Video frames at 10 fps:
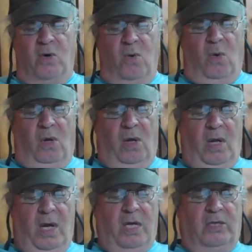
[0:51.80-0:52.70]
cool.
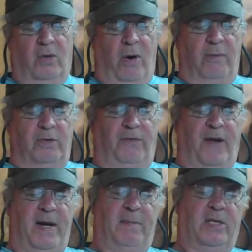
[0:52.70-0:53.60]
So it was
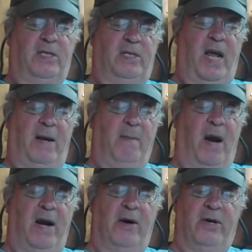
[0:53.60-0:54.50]
famous,
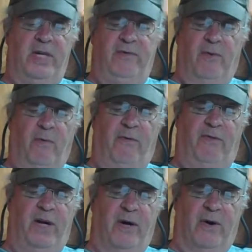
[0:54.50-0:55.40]
admired, even
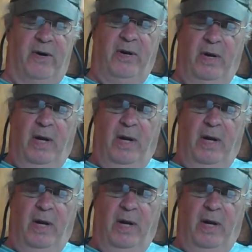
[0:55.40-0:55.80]
revered.